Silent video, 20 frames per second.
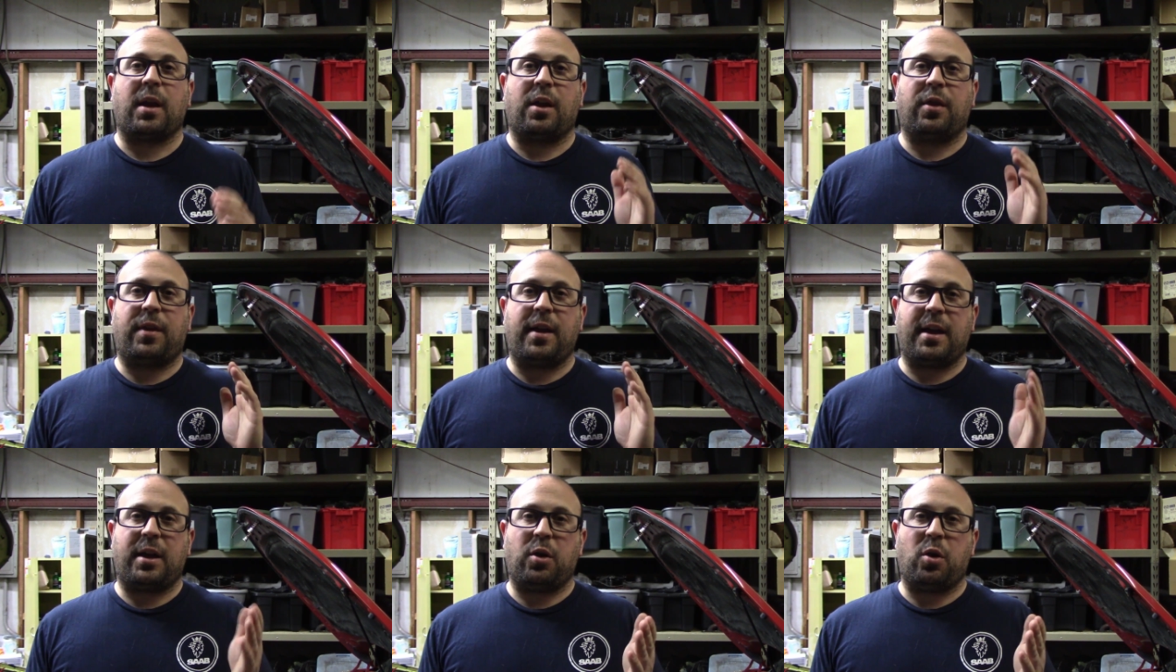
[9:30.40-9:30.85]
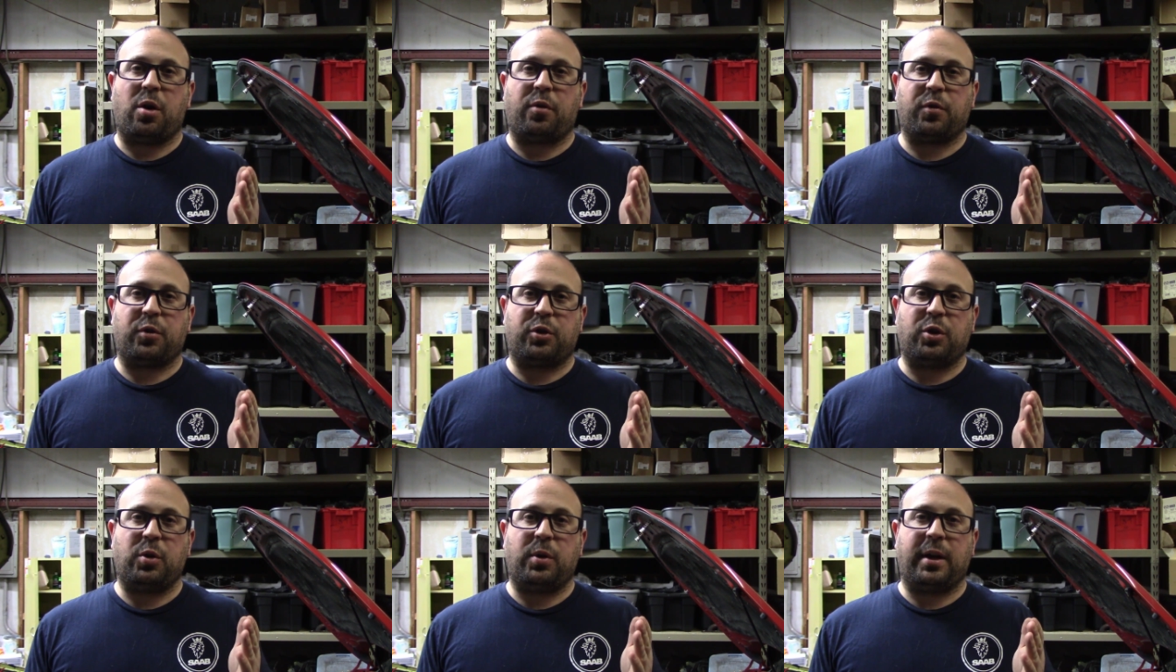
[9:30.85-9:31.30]
Thank you all
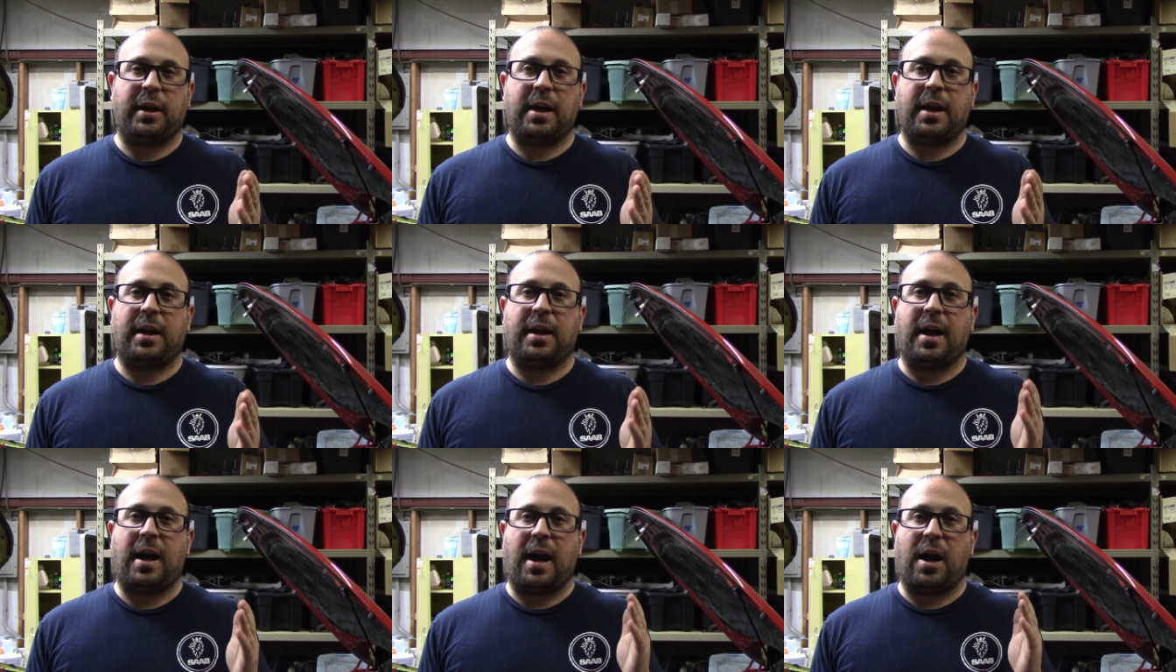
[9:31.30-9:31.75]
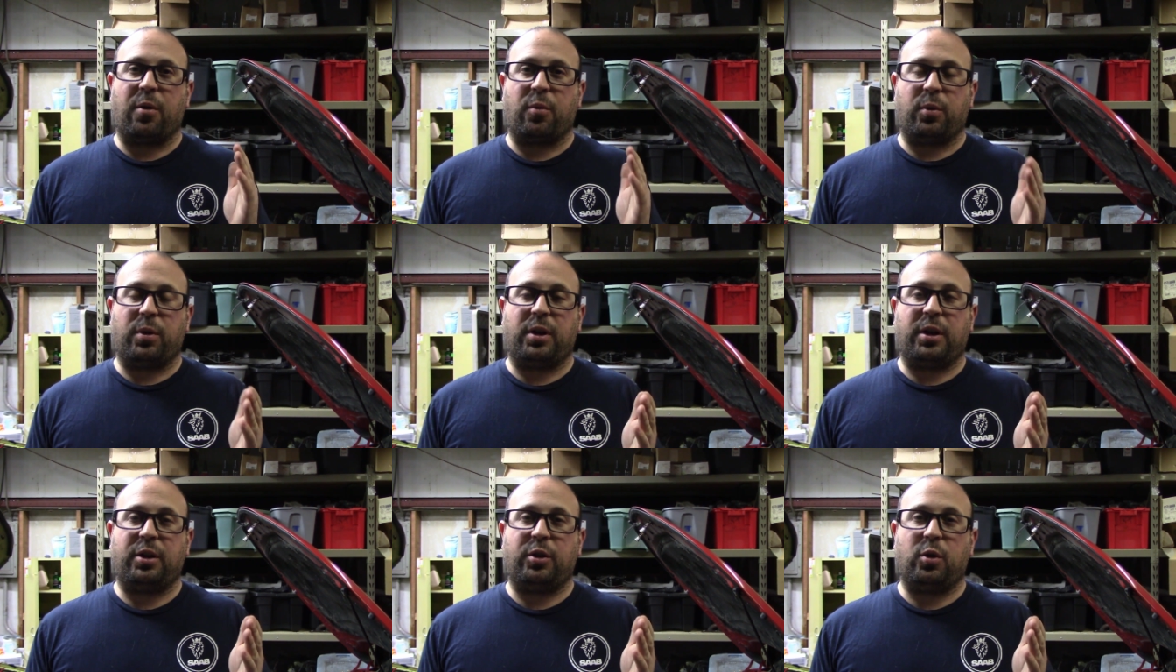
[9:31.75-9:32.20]
for tuning in. I
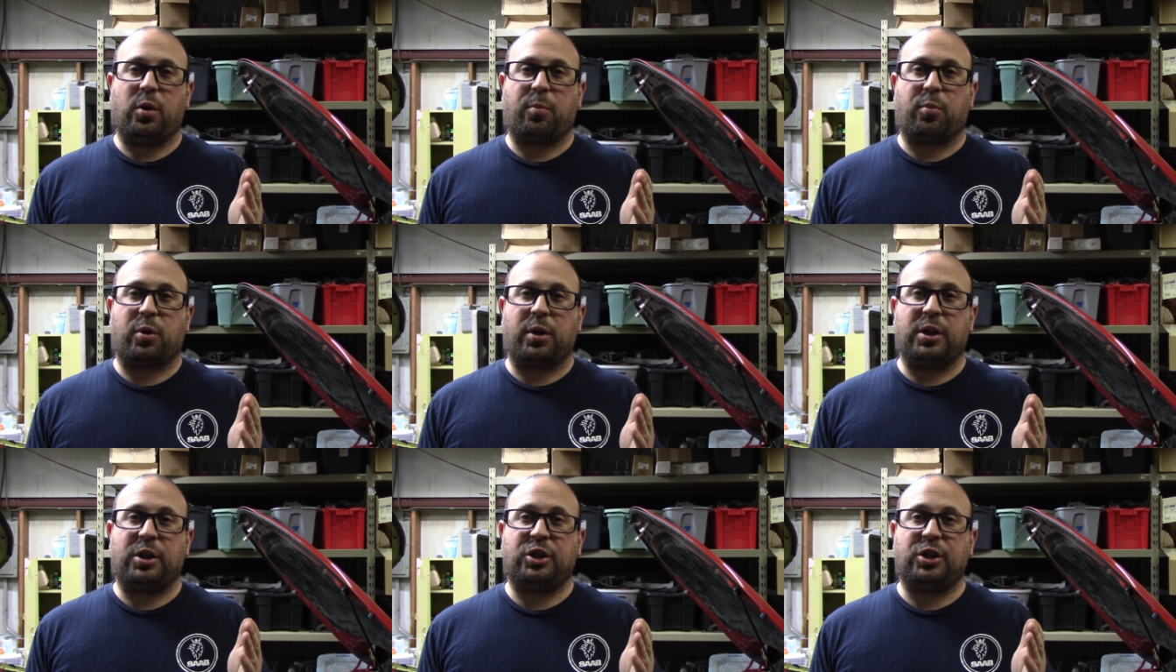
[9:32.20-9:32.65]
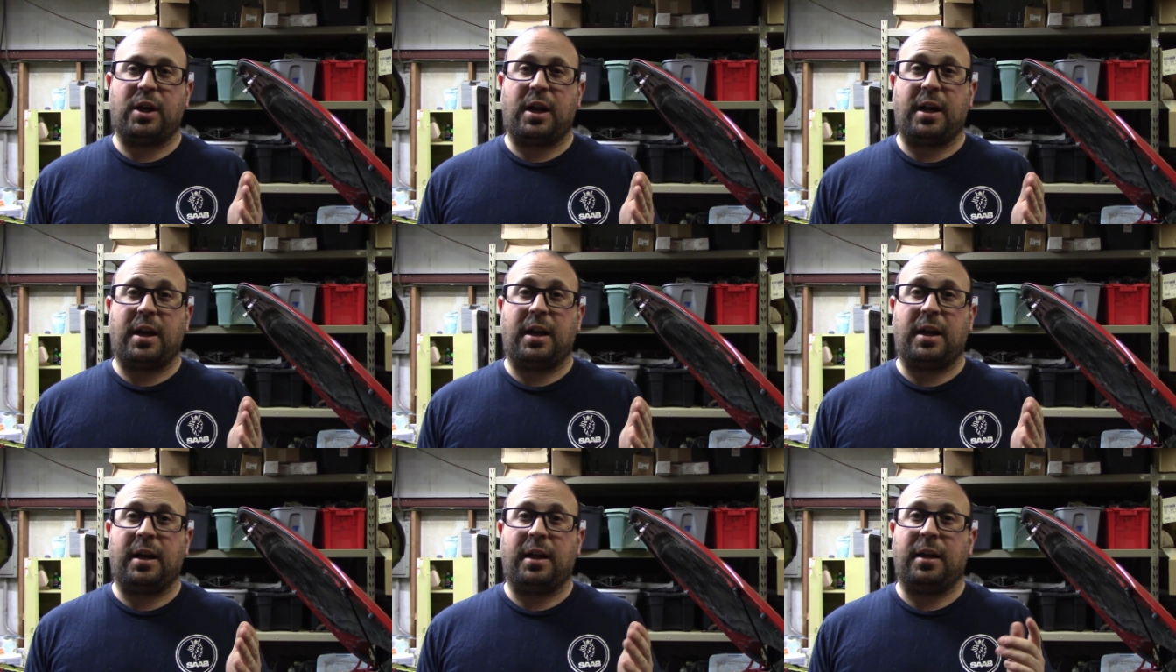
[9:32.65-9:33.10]
really do
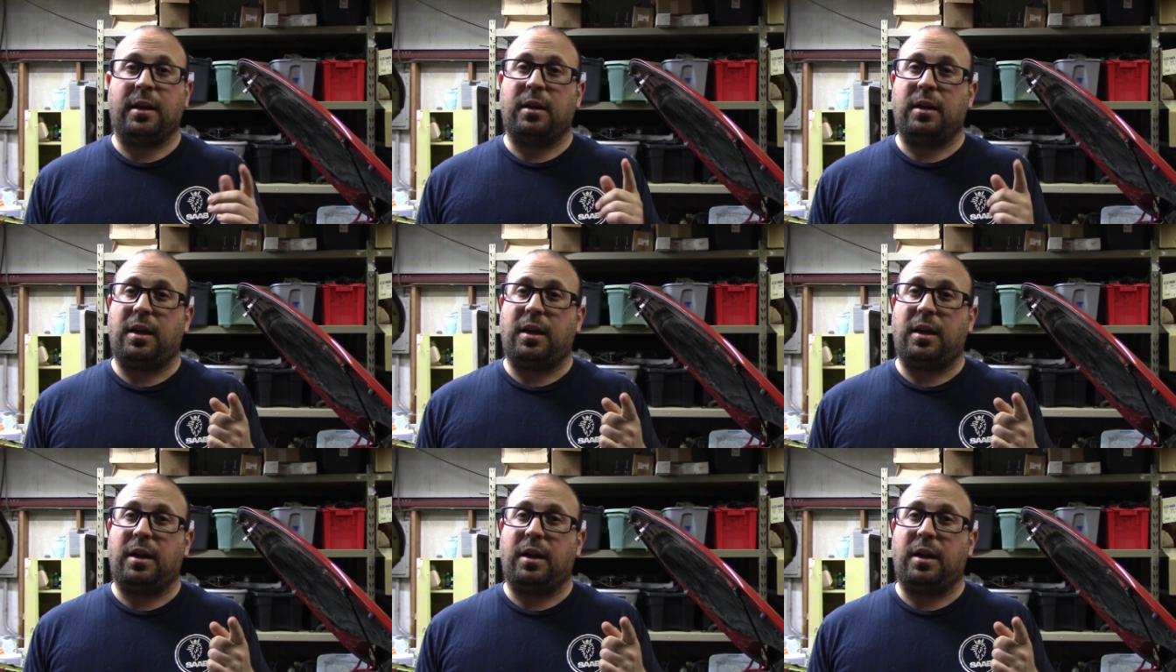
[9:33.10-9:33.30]
appreciate it.